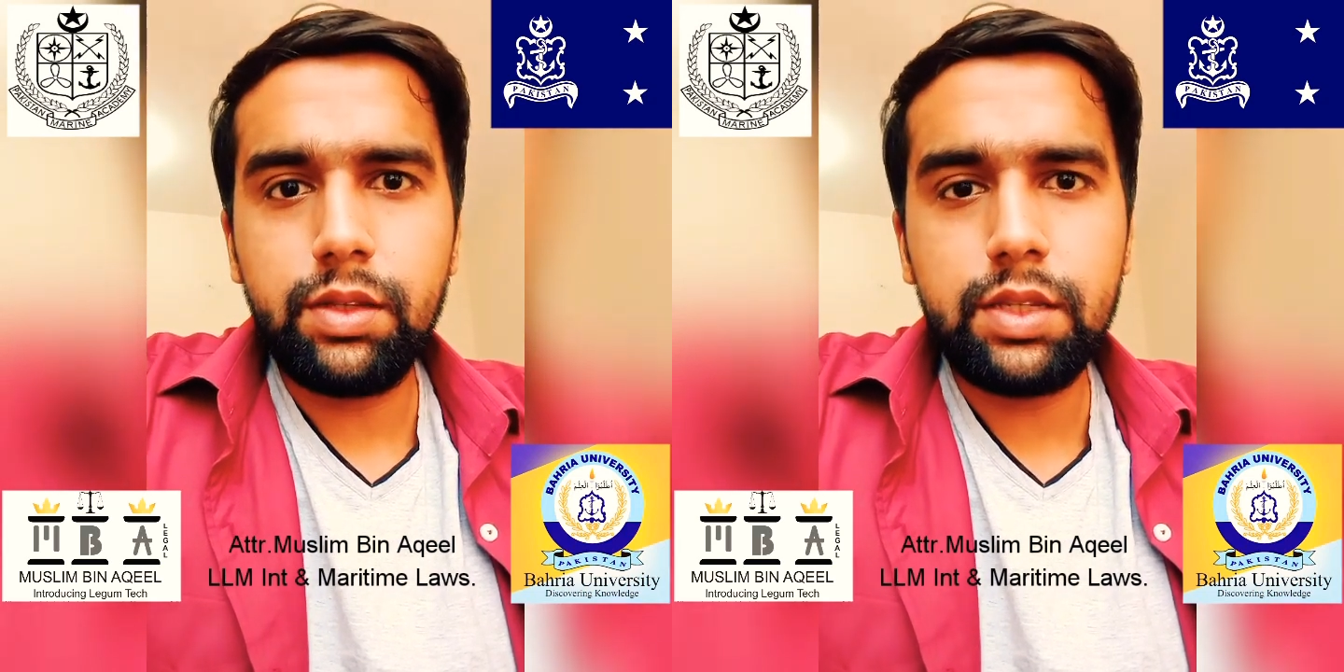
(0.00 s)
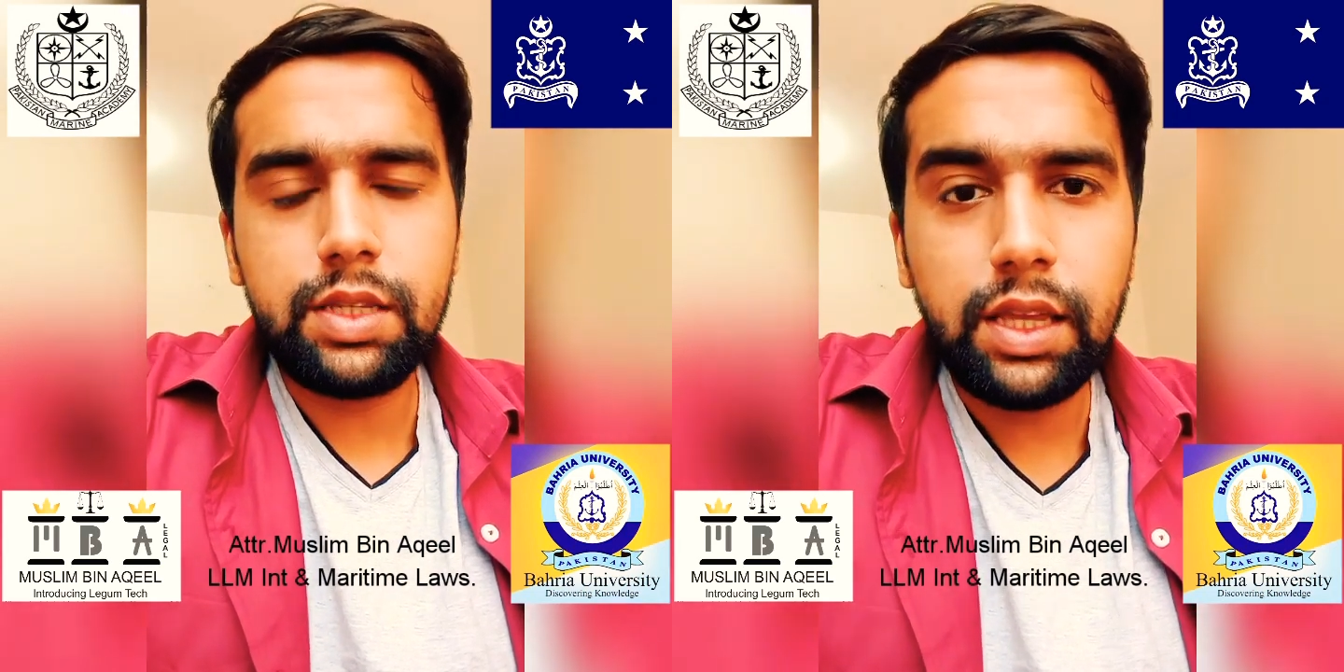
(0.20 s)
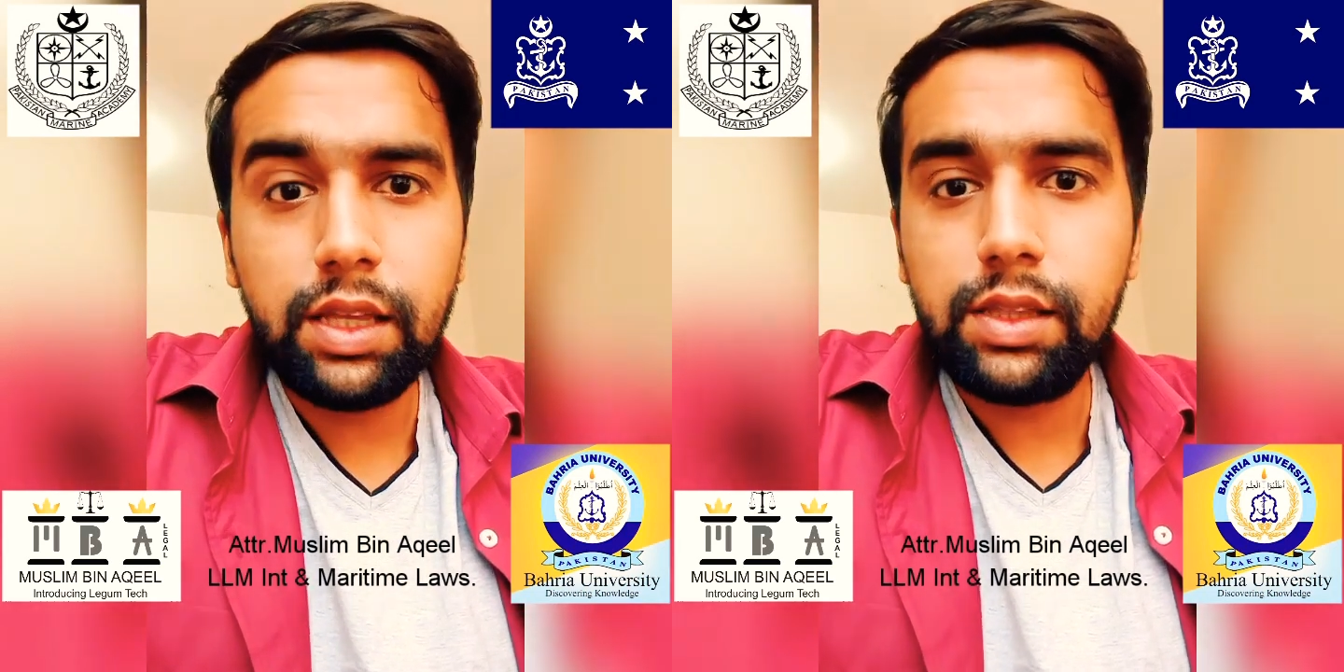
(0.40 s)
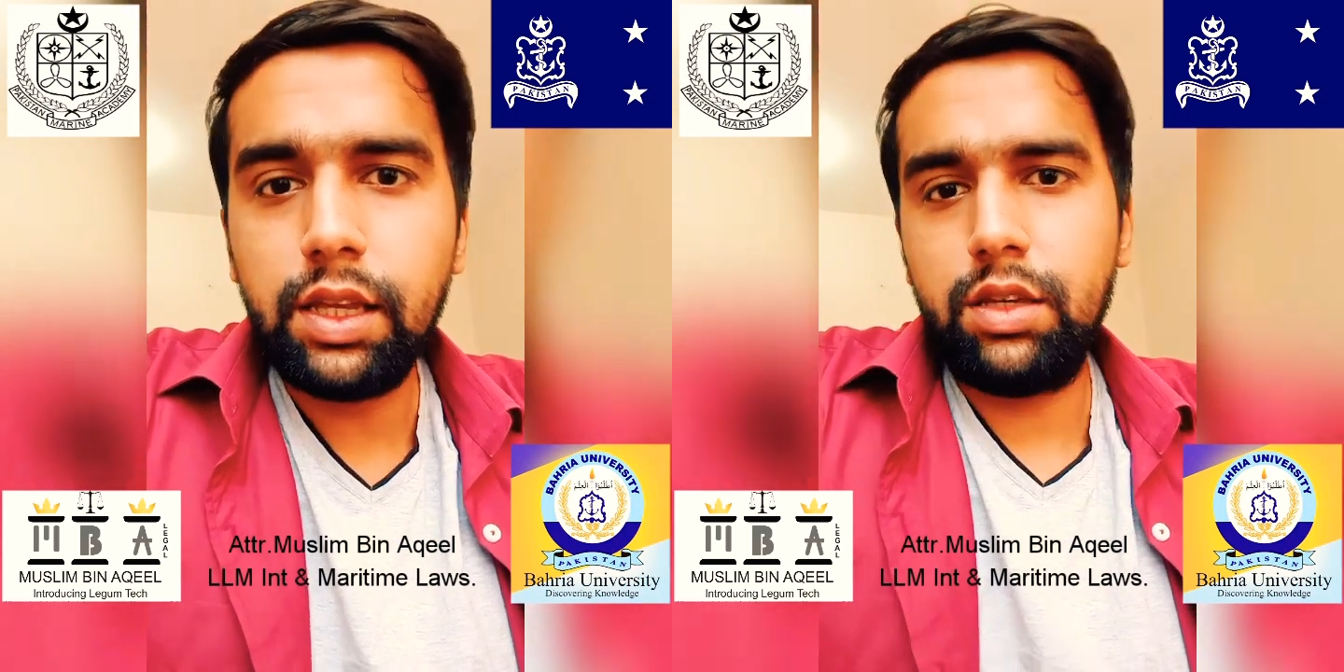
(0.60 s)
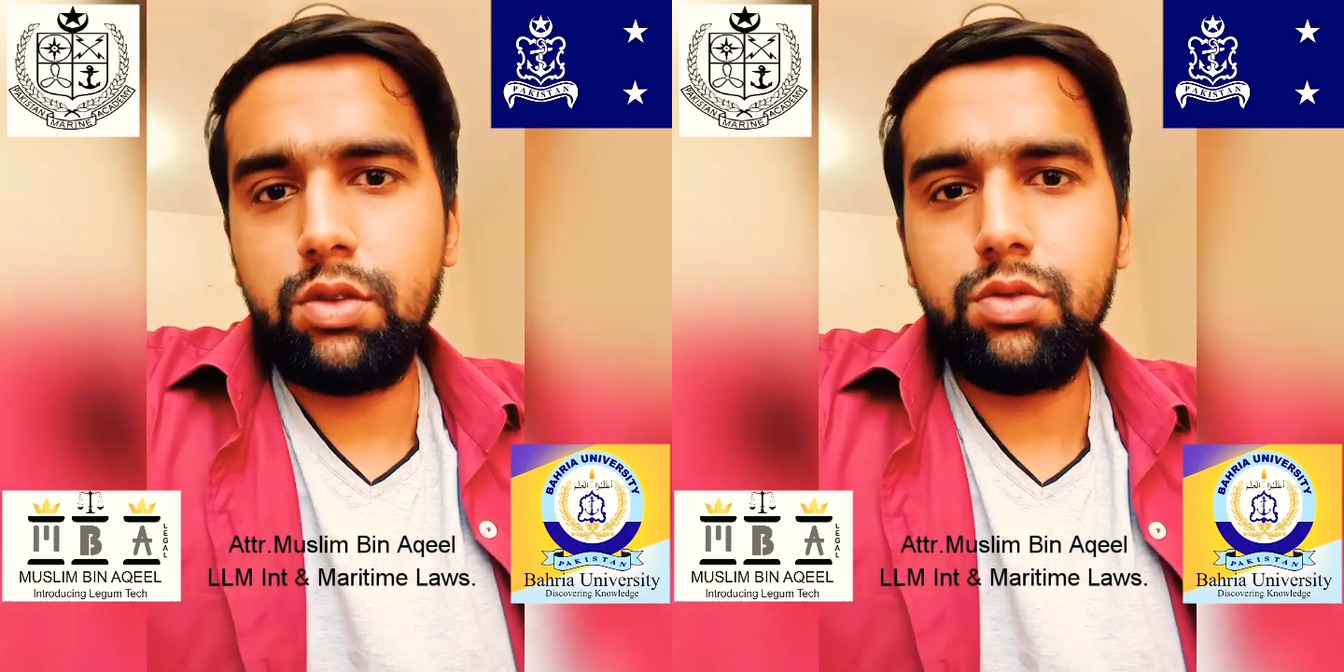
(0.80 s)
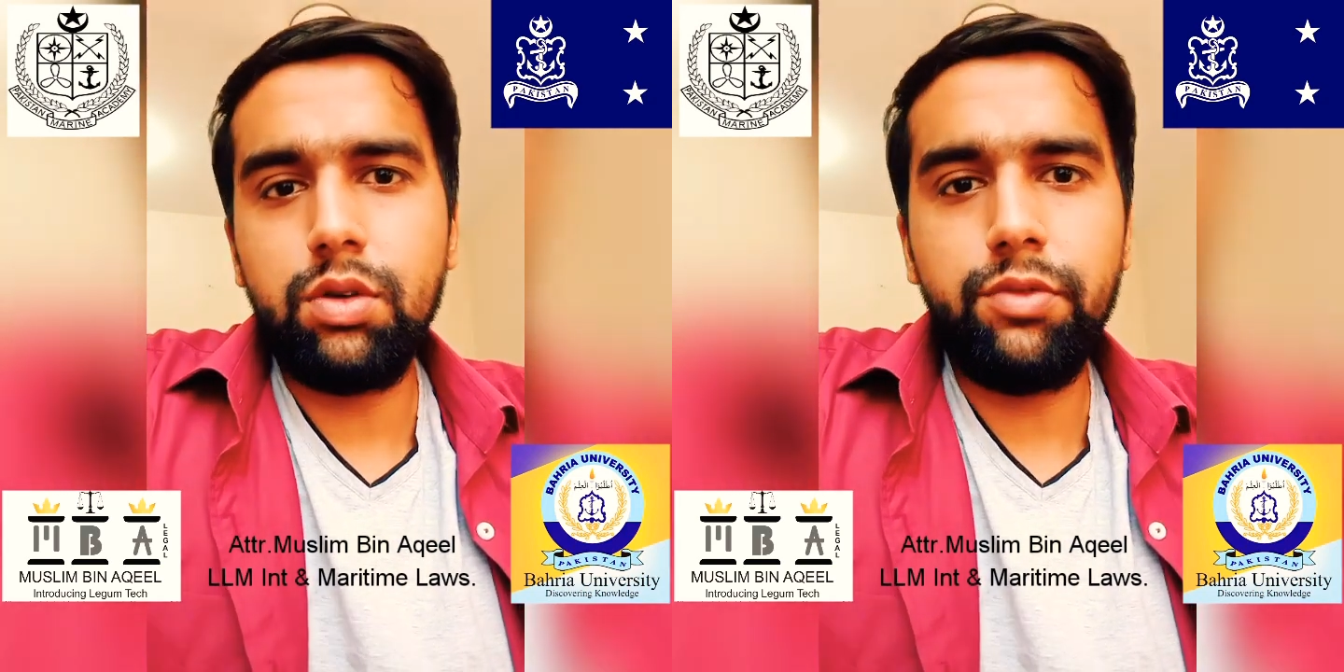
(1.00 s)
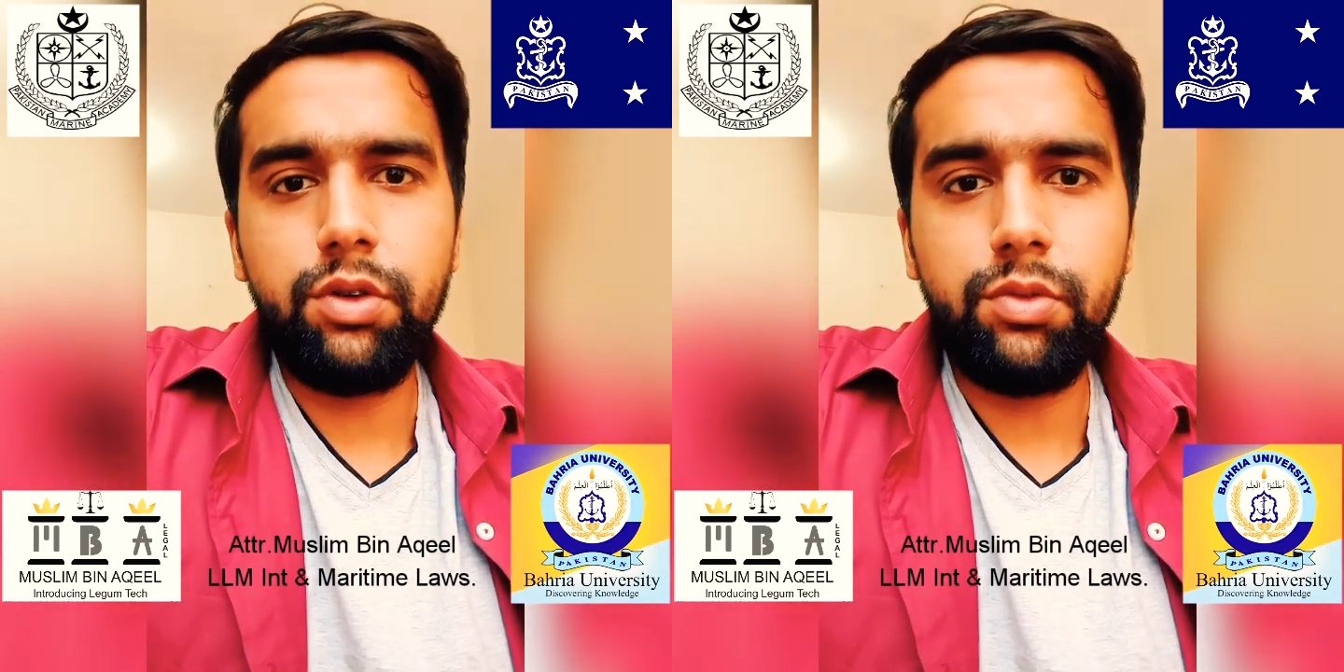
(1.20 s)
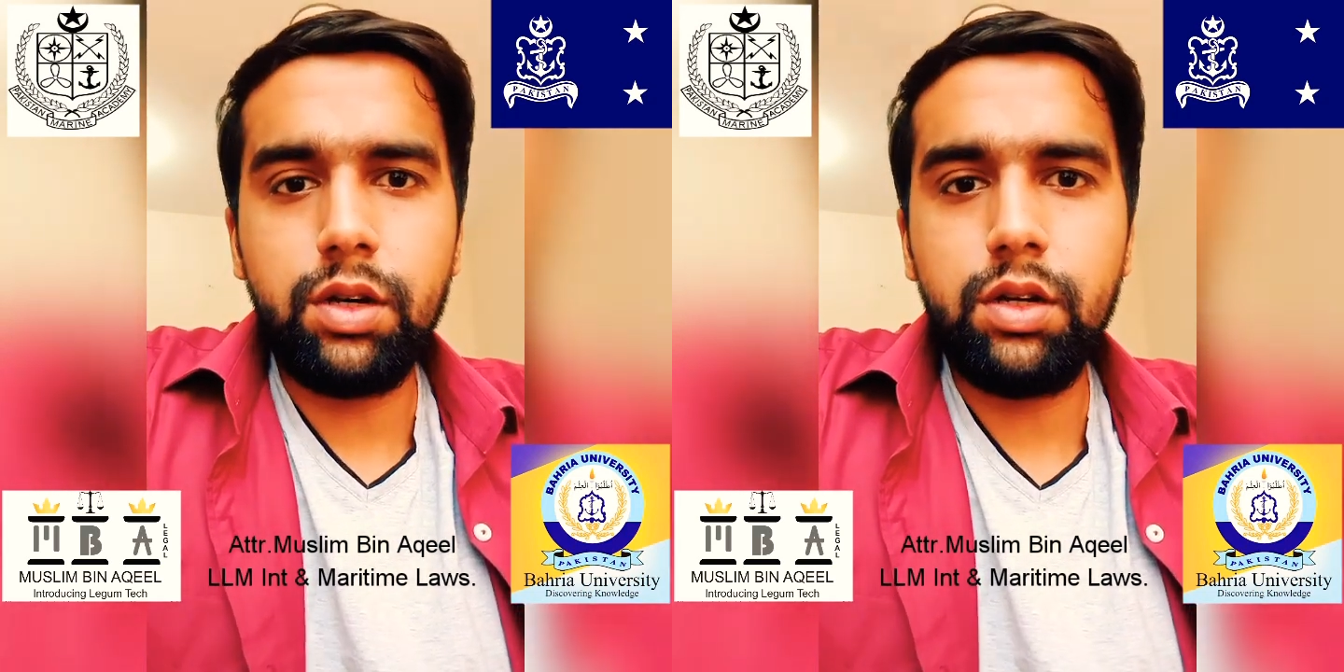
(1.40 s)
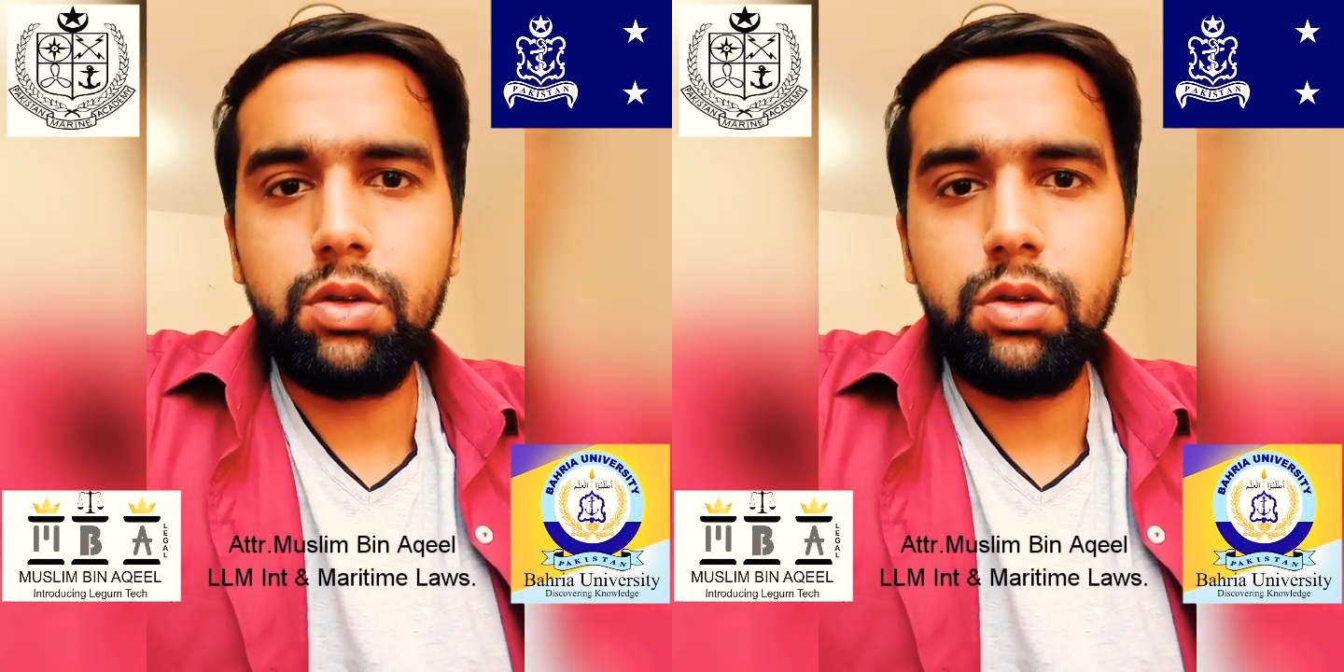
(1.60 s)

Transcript: saying thank you to everyone